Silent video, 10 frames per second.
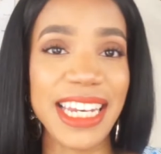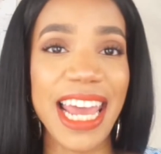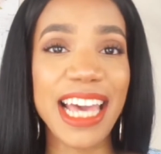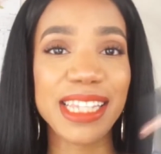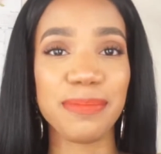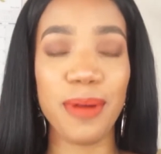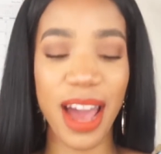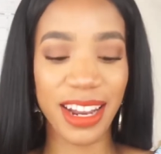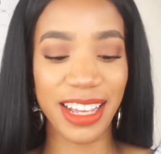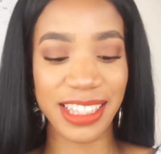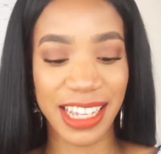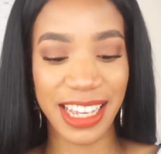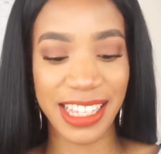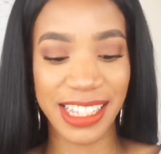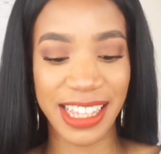next product
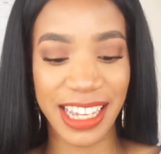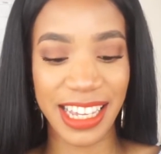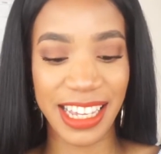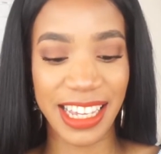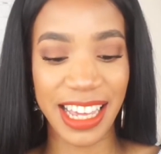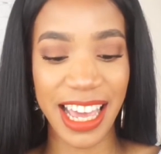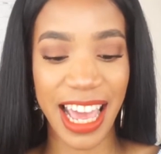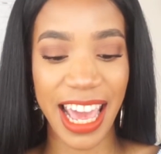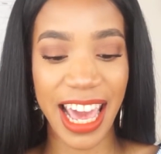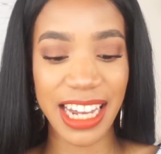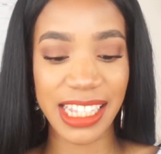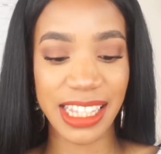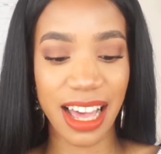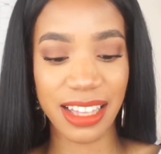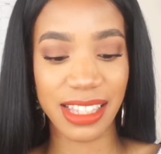is the
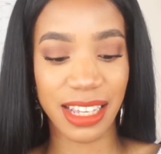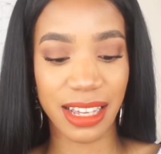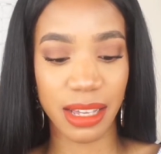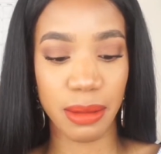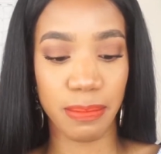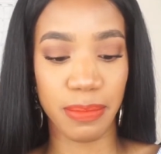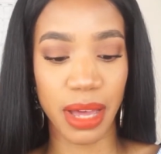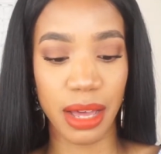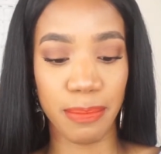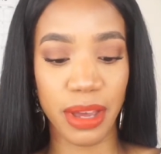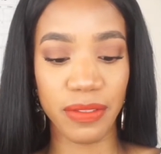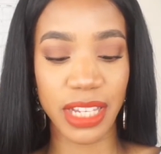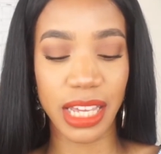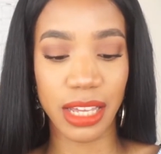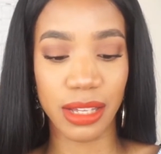Anastasia
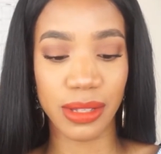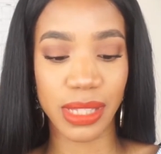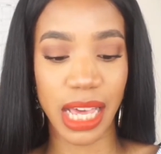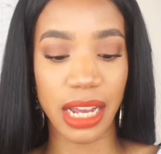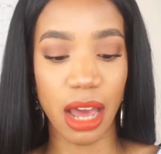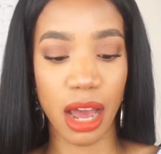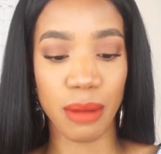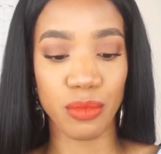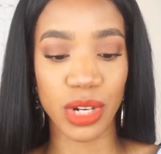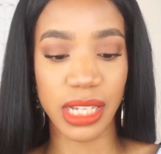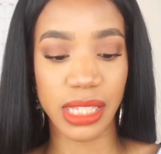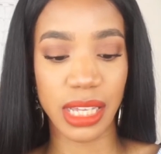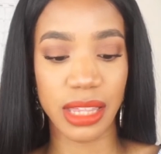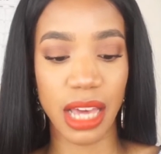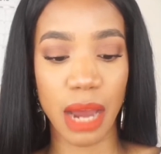Beverly Hills and
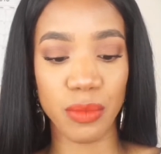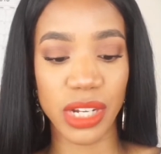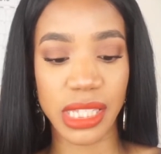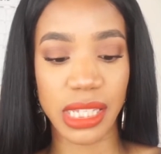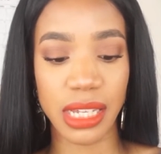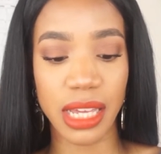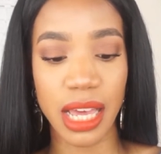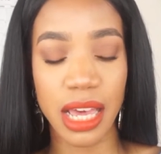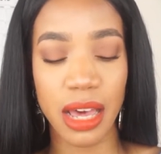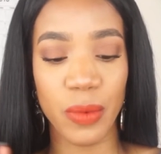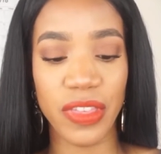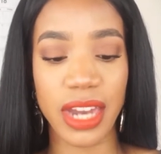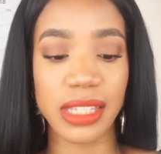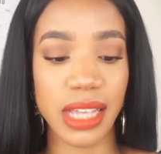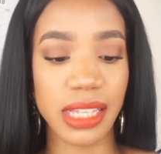Amrezy, the Amrezy with
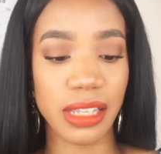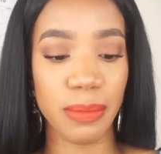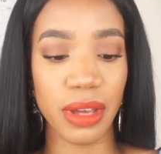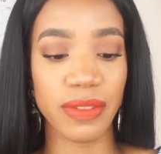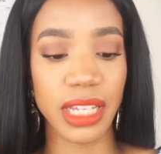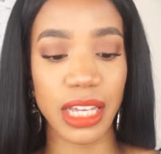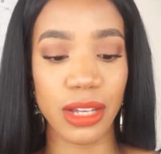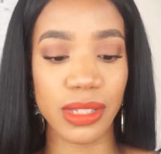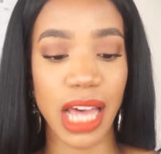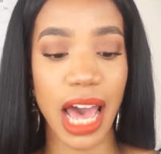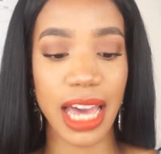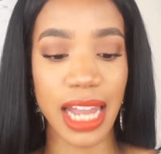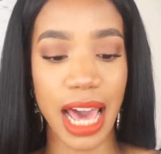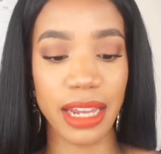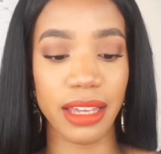Anastasia Beverly Hills
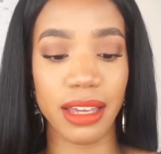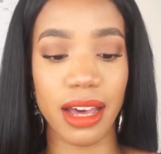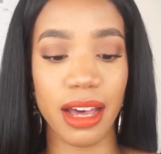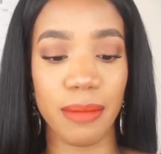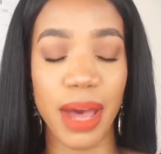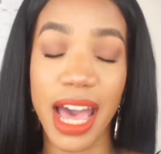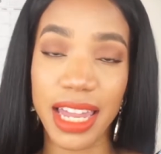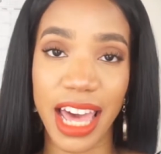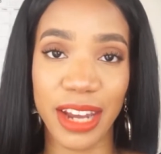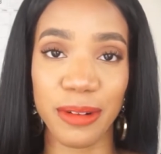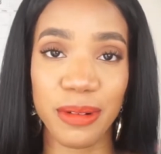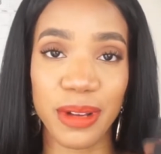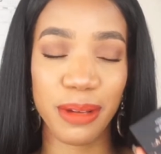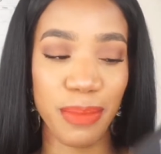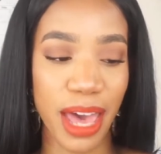highlighting highlighter
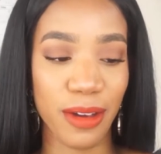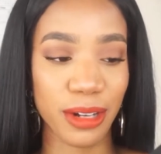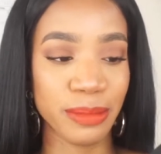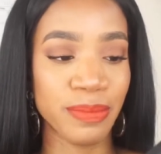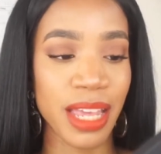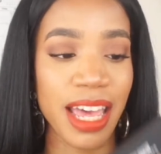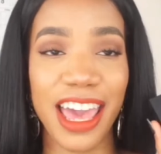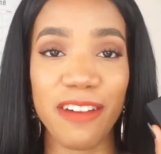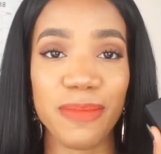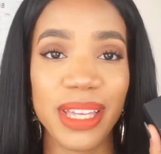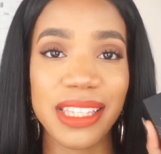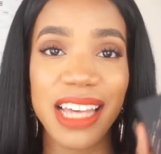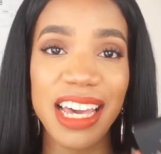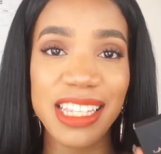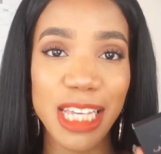powder. I have been
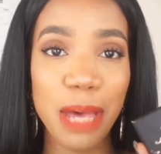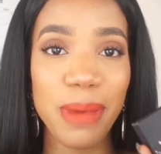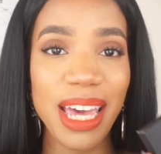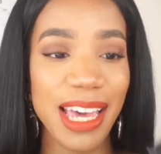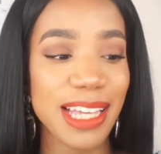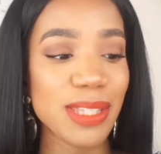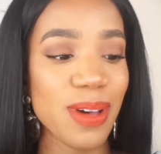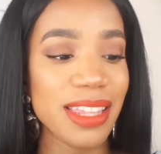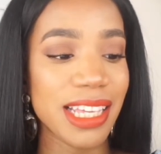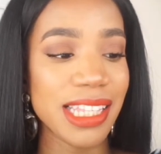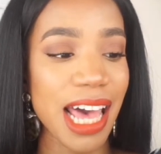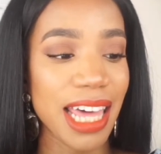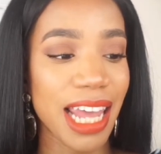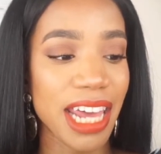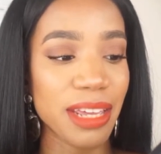dying to get my hands on this
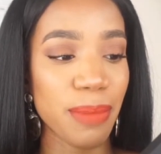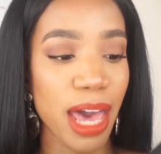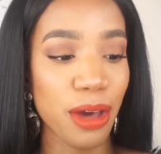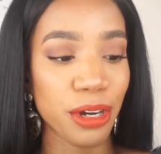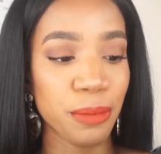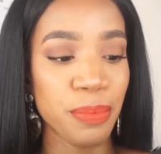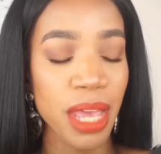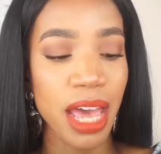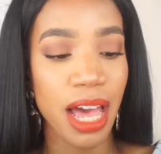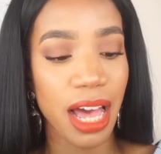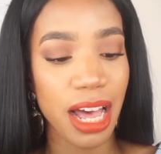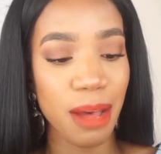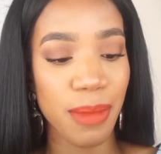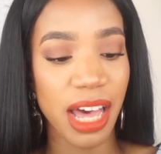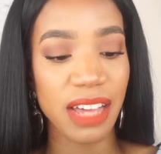highlighting powder.
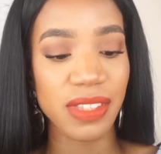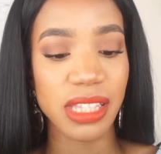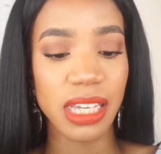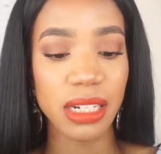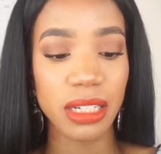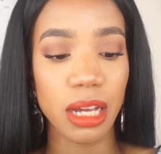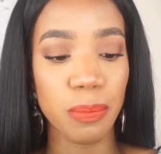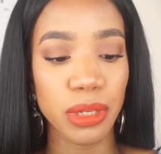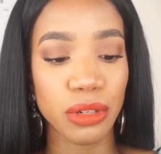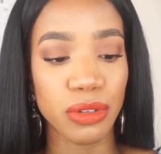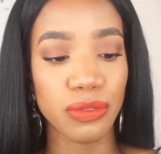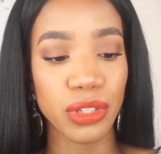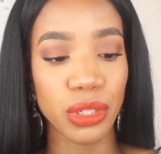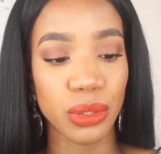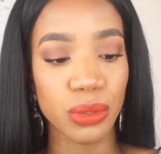I've seen a couple of
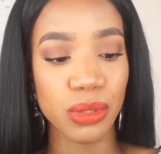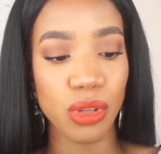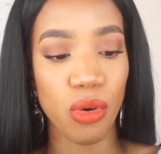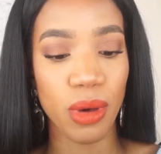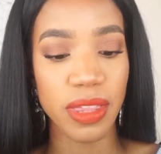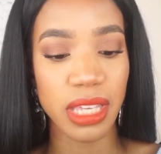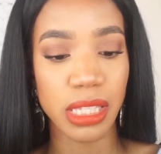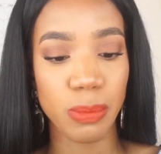reviews on this